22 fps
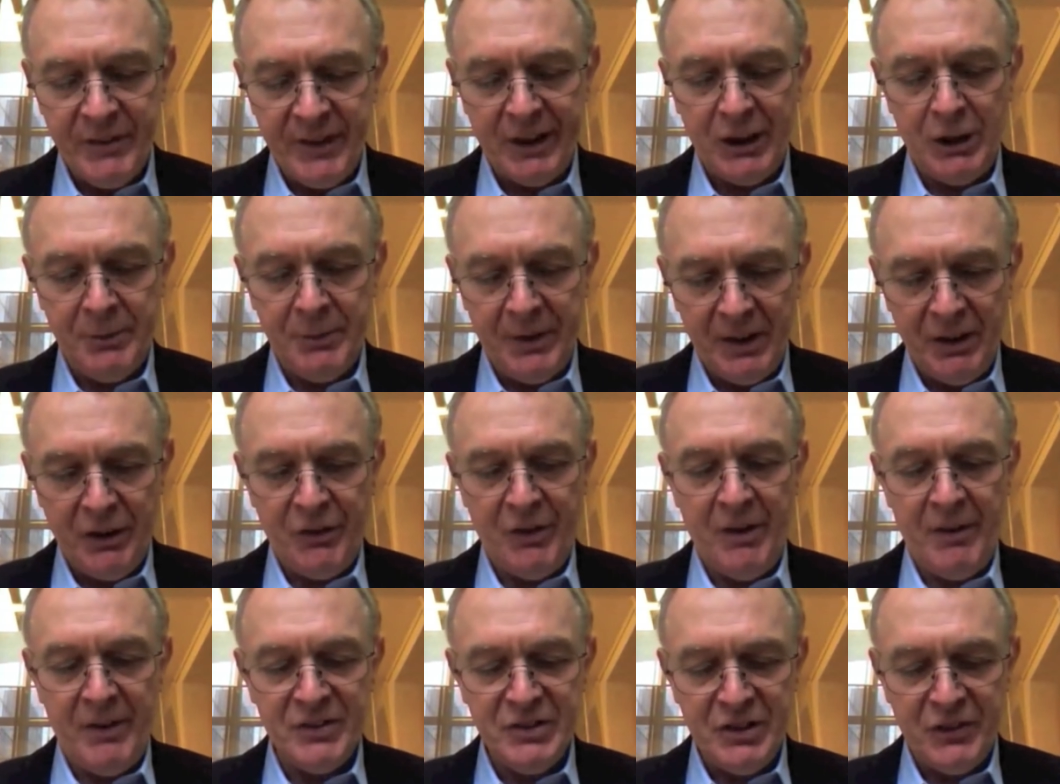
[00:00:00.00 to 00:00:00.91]
of economic
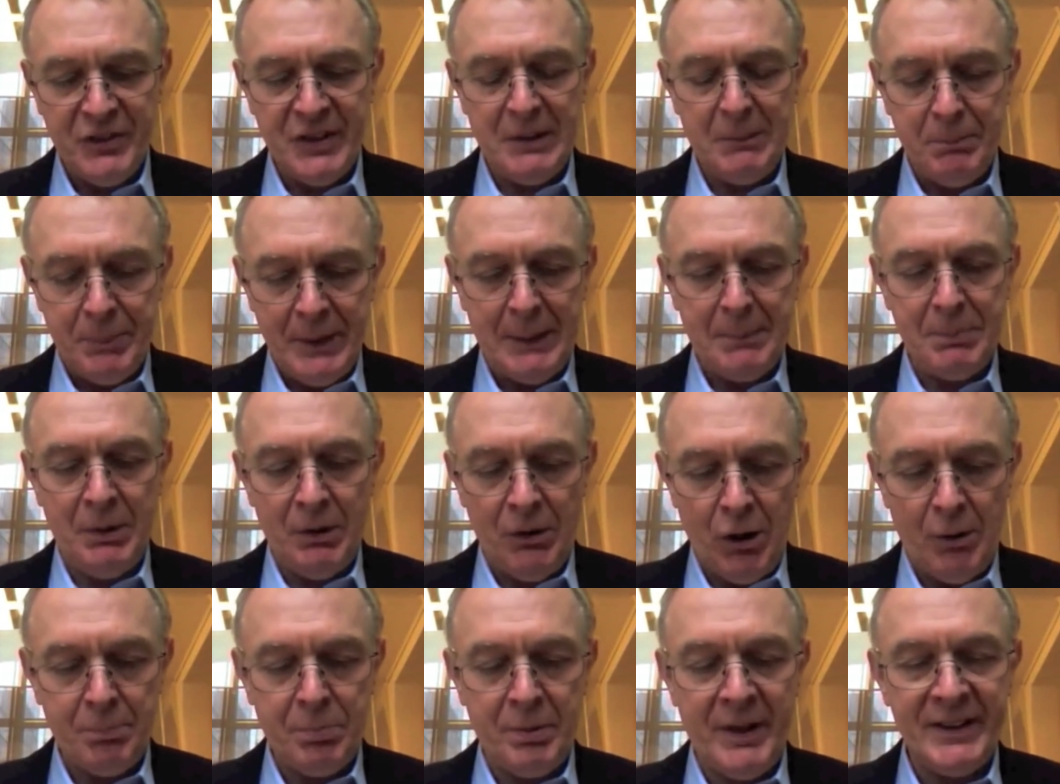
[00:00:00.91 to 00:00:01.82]
theory is to think people
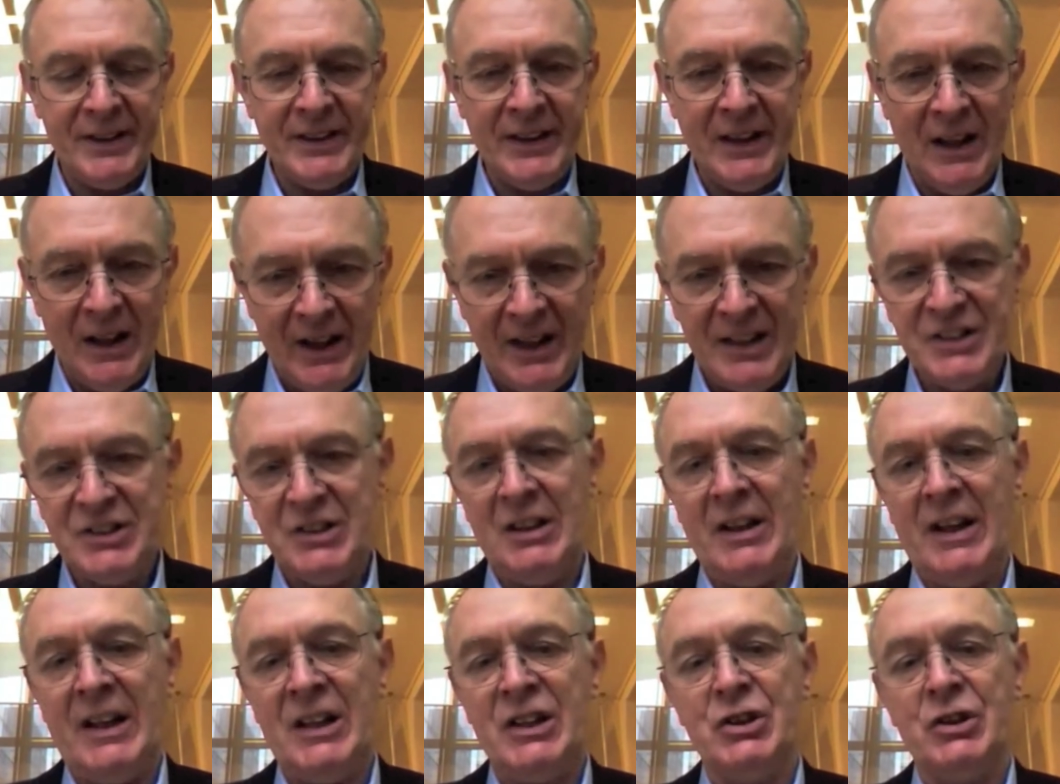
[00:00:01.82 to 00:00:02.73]
operate in
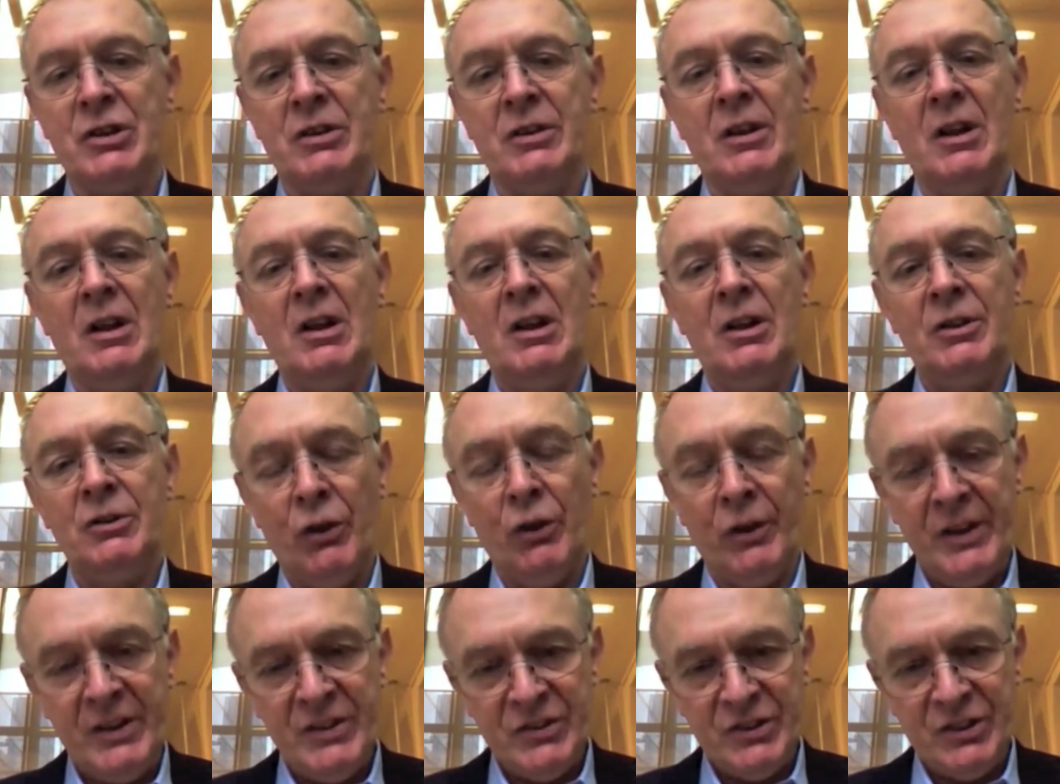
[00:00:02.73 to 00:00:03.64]
isolation,
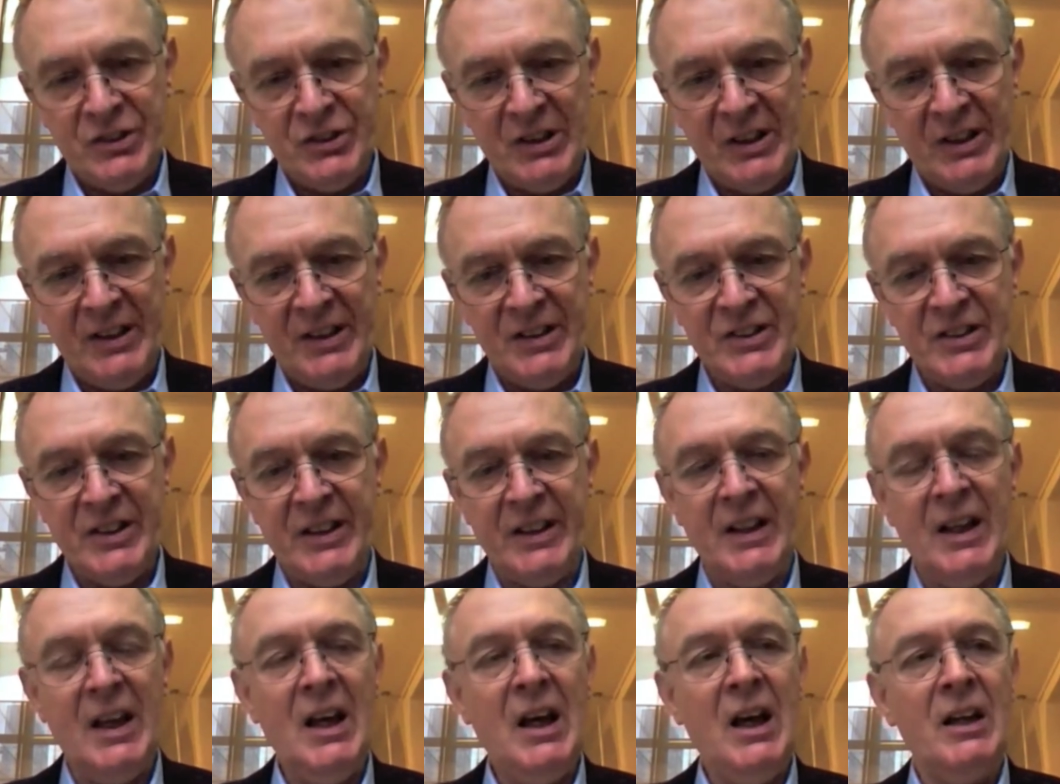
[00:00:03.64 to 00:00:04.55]
not in
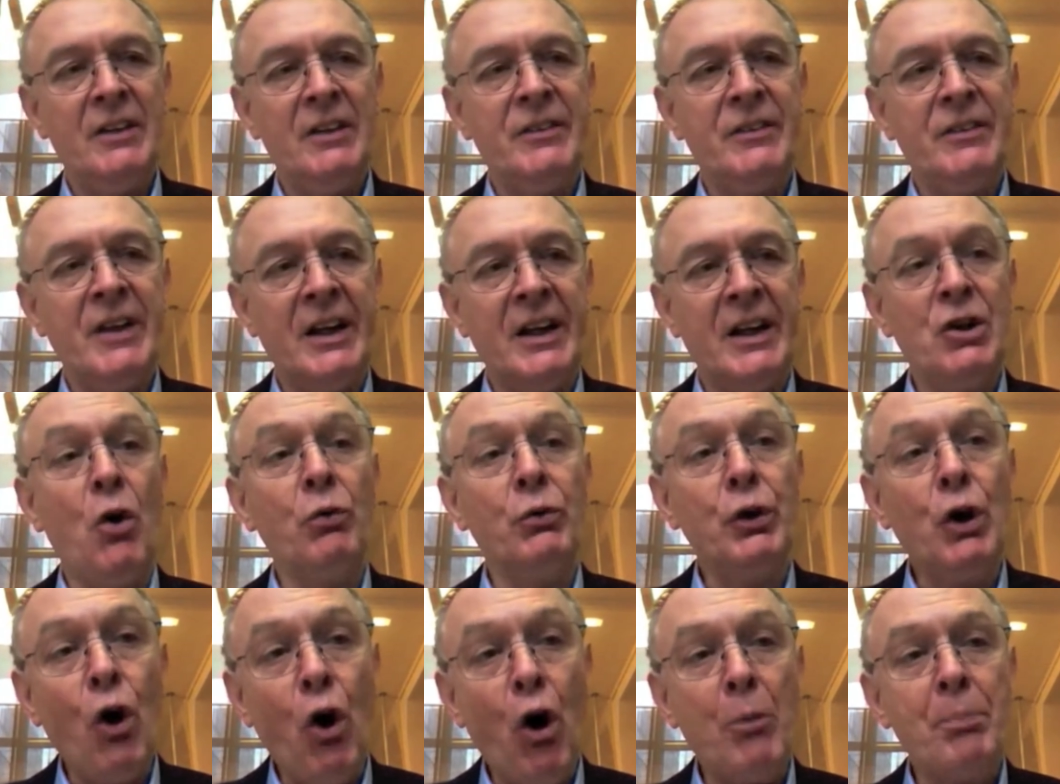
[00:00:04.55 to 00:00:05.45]
society, so they
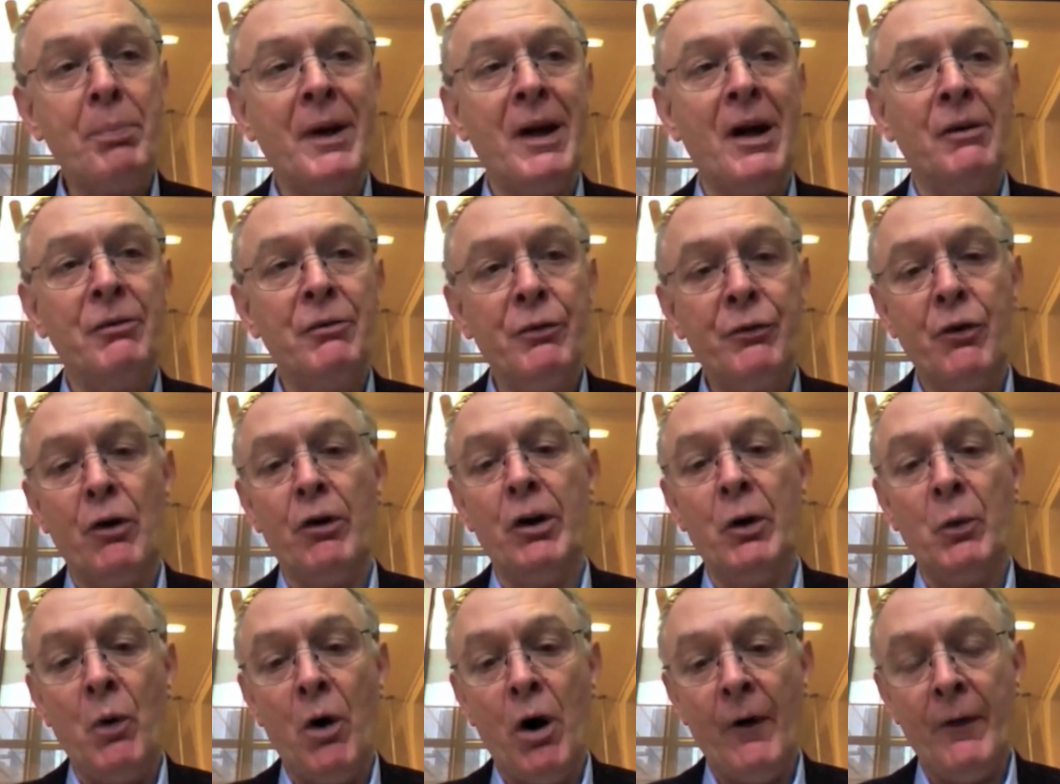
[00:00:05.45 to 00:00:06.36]
don't copy and
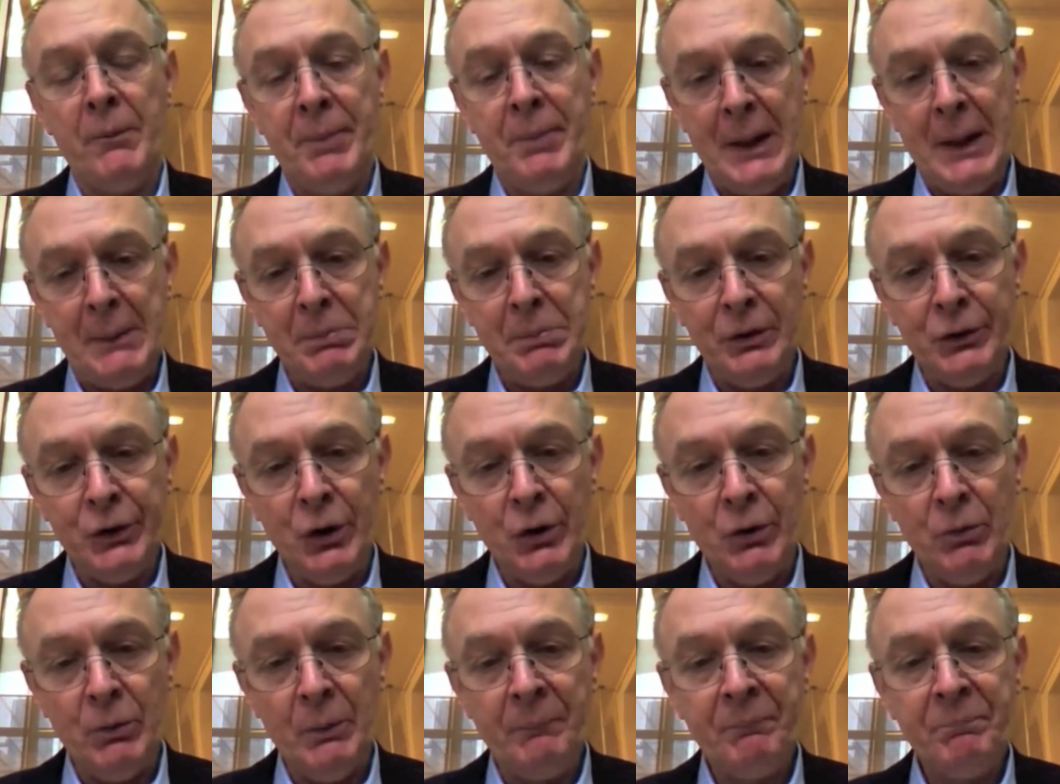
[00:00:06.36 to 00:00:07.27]
follow what other people
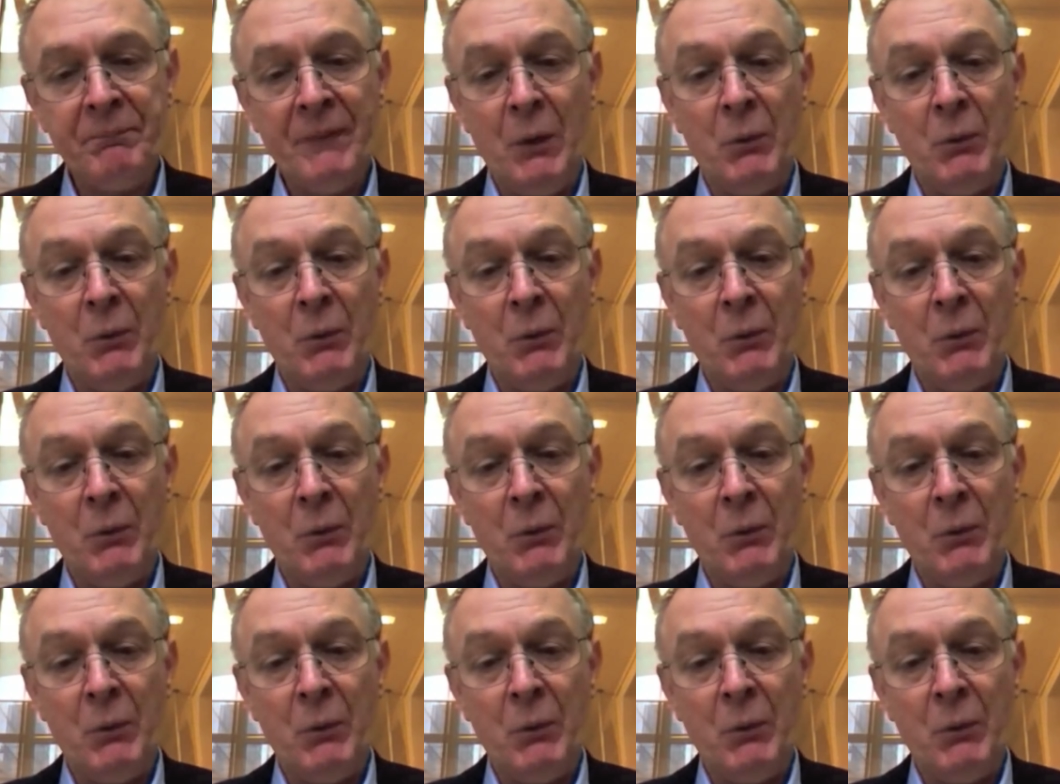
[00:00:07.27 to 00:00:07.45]
do.